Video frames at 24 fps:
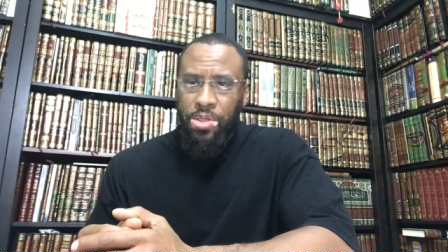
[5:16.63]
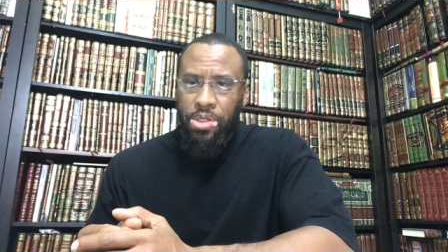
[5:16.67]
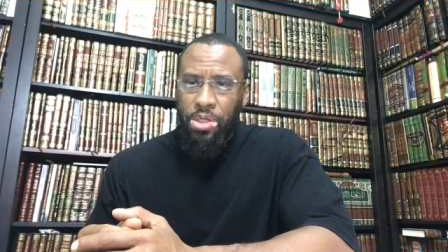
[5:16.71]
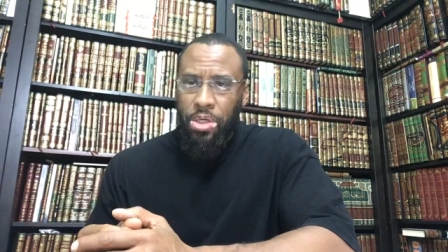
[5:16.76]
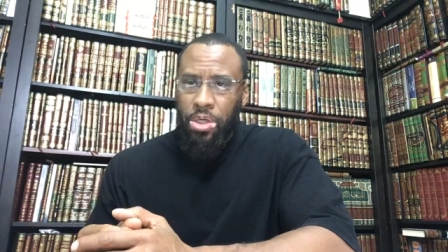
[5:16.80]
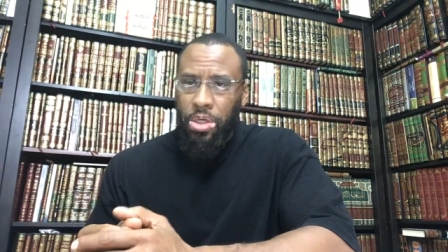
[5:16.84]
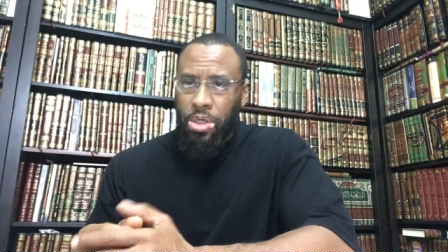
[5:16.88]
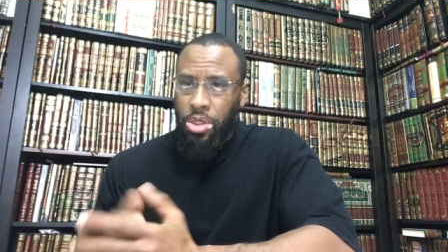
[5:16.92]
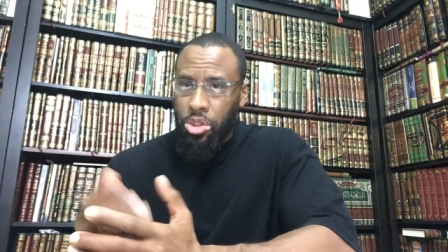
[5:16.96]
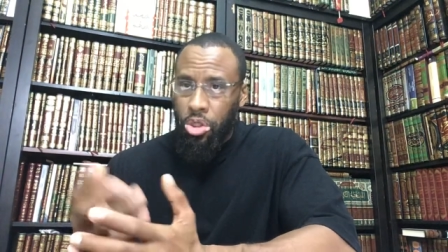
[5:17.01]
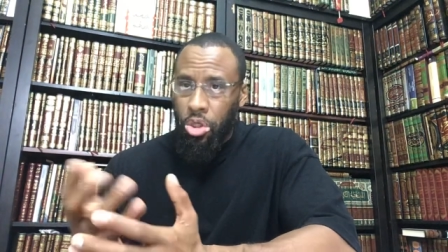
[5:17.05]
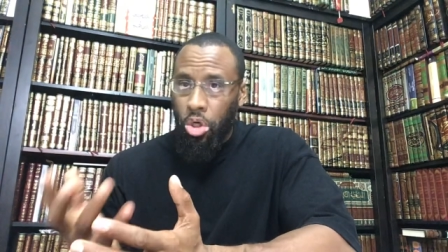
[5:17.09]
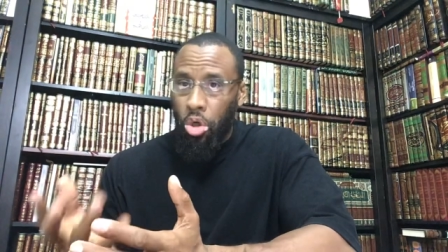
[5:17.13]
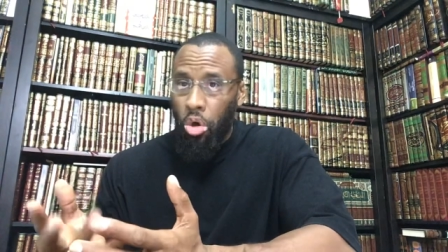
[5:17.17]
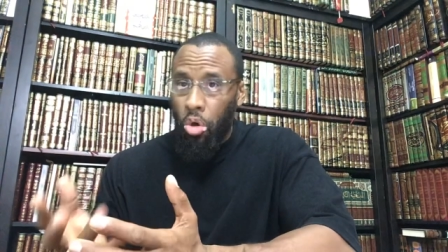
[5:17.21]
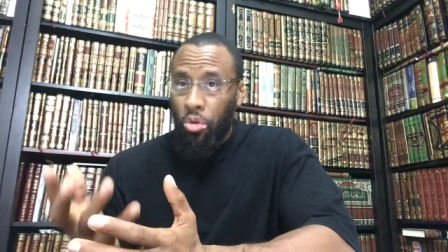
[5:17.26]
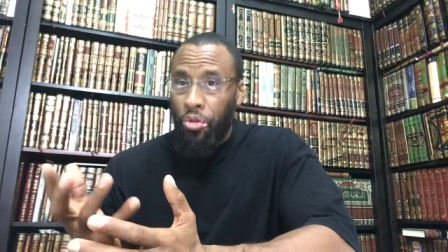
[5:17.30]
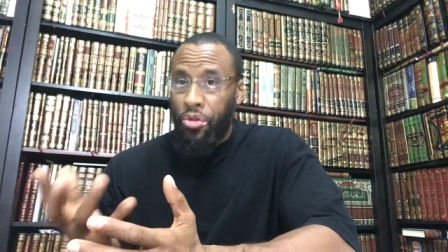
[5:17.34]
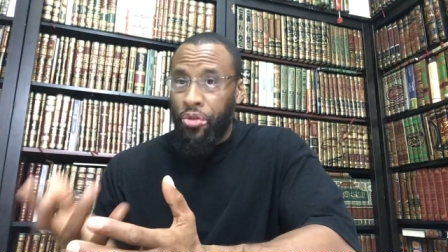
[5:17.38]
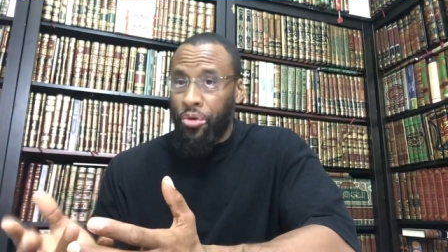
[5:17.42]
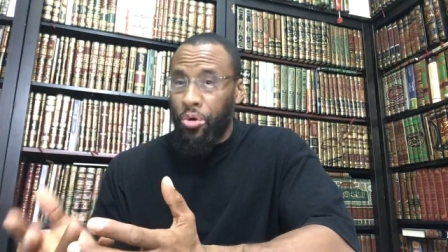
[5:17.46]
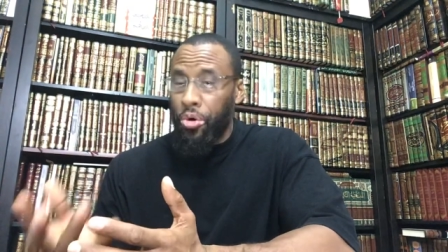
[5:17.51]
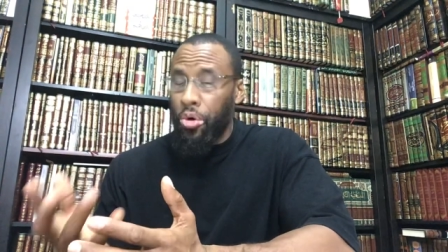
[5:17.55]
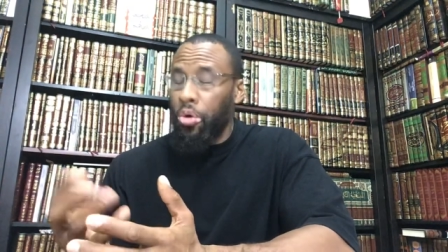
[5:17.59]
to, to
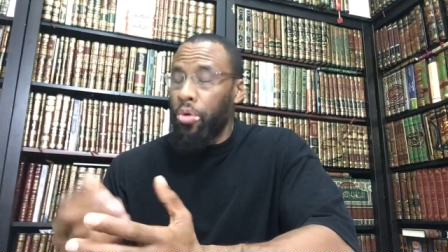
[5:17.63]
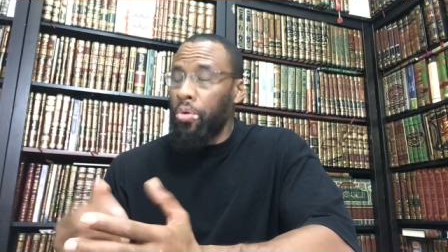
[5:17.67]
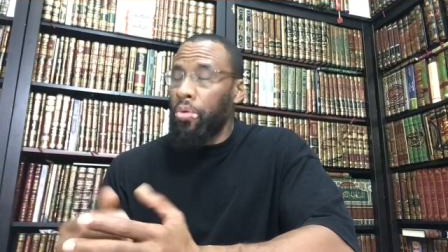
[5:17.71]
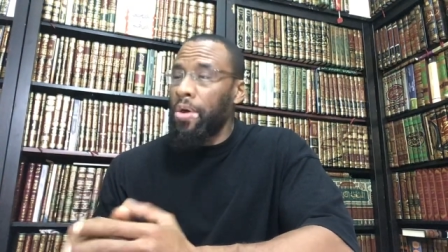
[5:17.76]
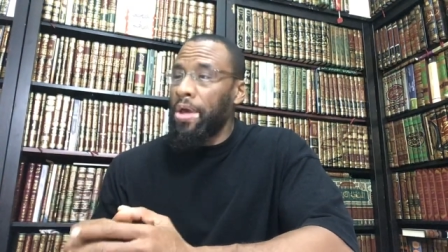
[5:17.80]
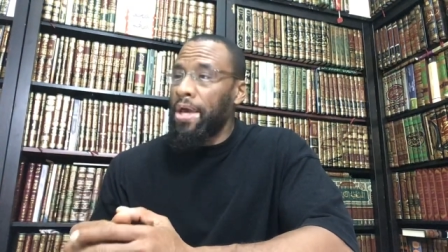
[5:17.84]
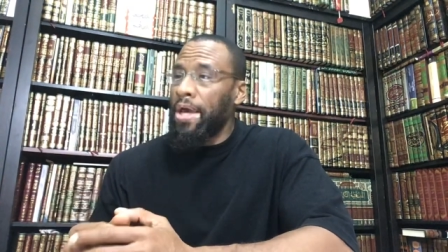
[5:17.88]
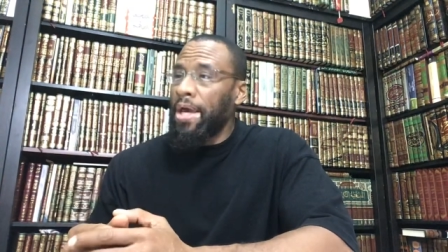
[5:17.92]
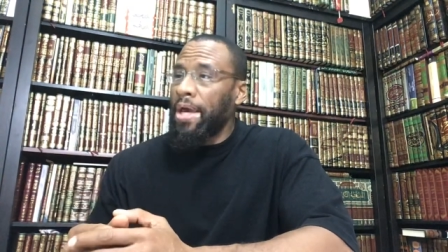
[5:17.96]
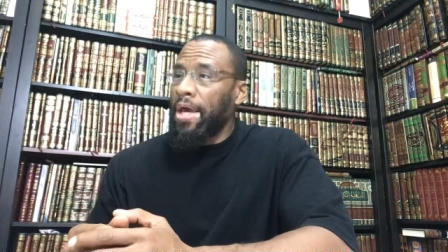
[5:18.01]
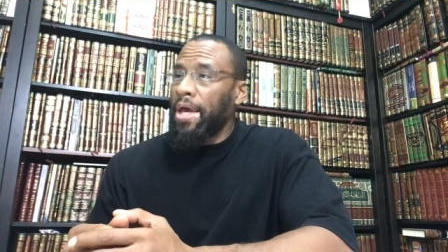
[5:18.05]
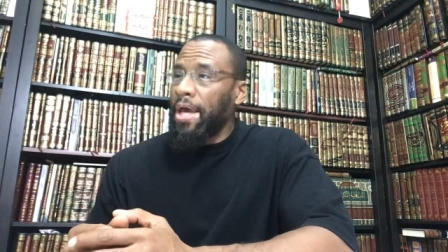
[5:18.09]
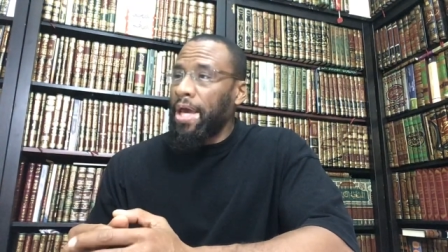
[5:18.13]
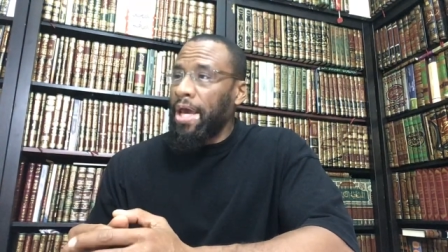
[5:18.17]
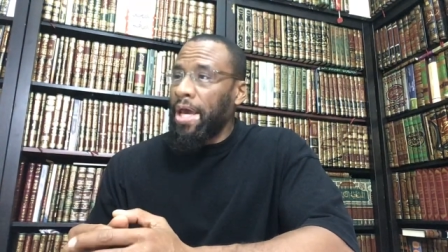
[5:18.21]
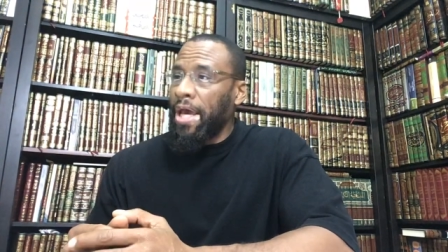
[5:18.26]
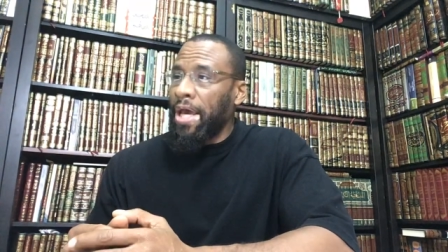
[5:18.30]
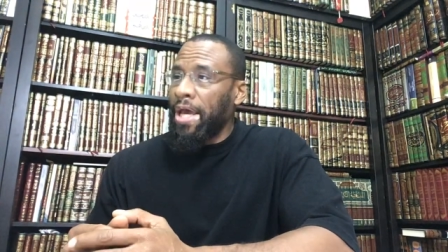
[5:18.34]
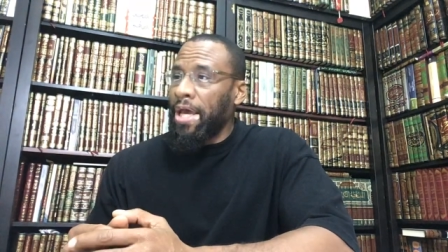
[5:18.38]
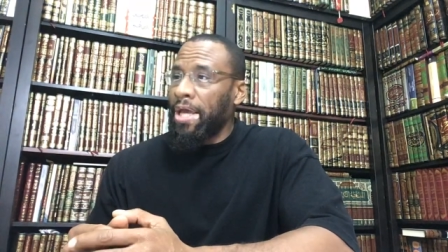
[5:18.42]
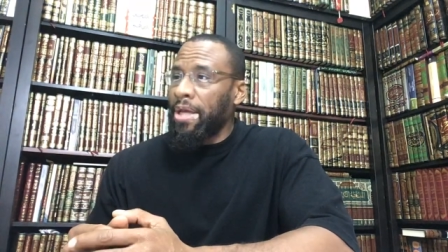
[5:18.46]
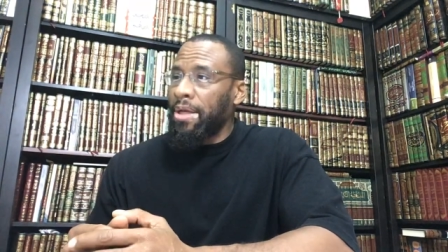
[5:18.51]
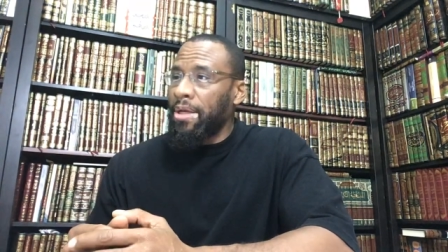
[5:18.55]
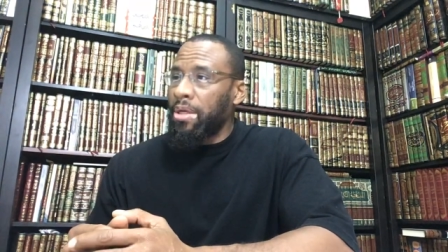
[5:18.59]
go through
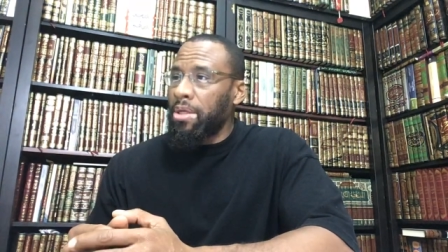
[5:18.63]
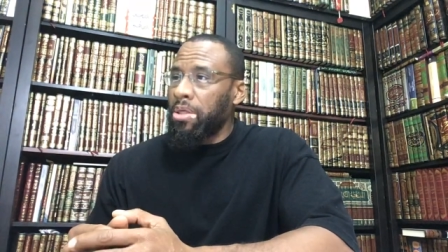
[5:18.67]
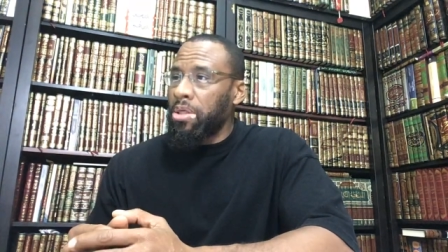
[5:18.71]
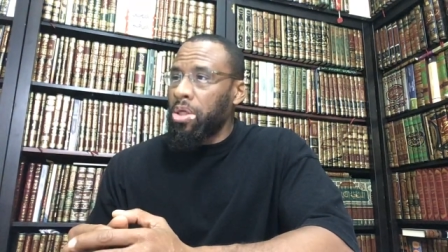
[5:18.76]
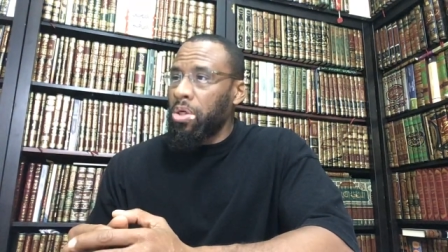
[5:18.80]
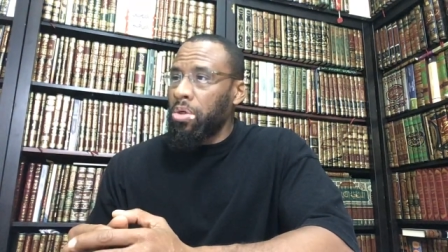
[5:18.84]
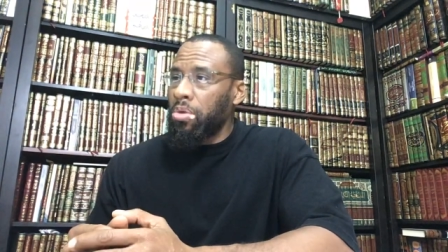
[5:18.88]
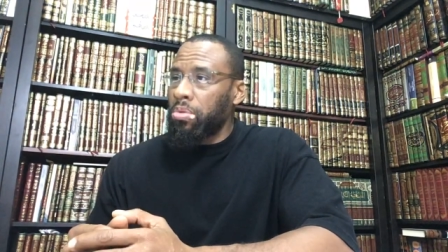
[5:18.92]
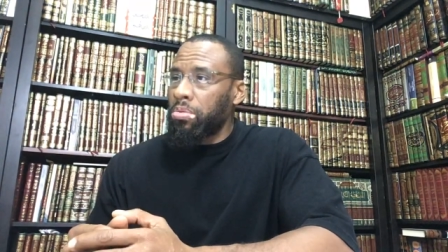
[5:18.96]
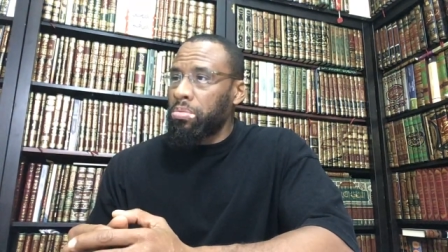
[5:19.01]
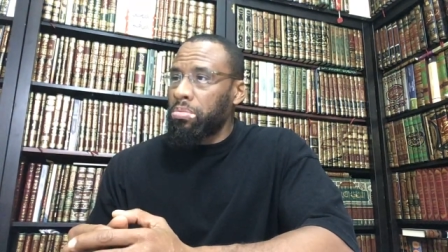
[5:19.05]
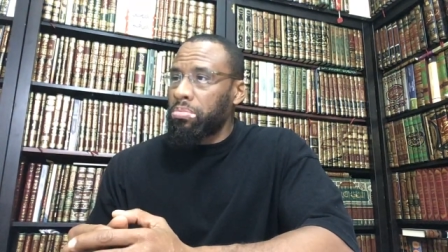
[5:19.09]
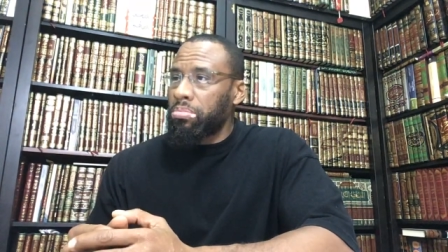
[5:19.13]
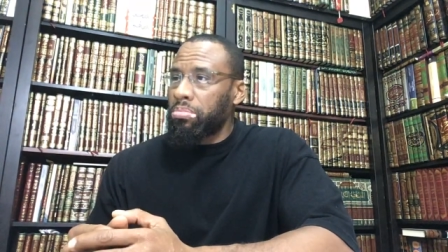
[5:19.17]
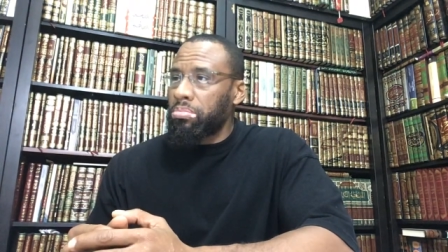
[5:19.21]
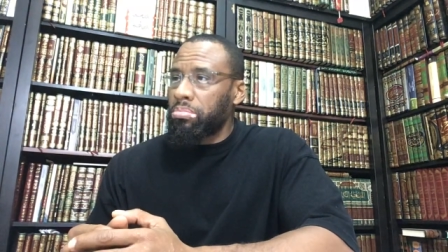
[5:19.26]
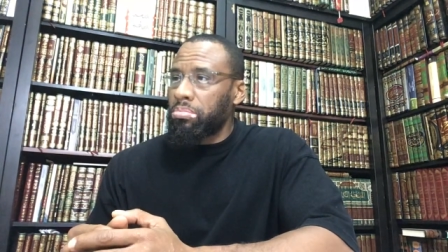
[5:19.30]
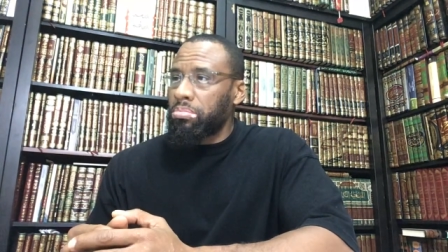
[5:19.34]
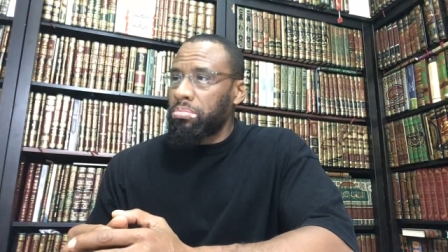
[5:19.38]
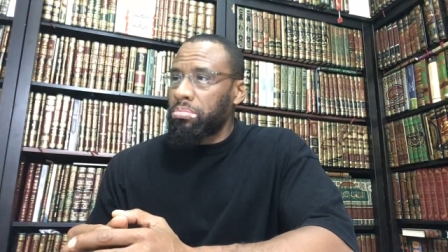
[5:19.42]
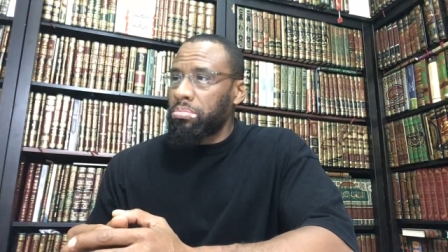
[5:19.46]
and, you know,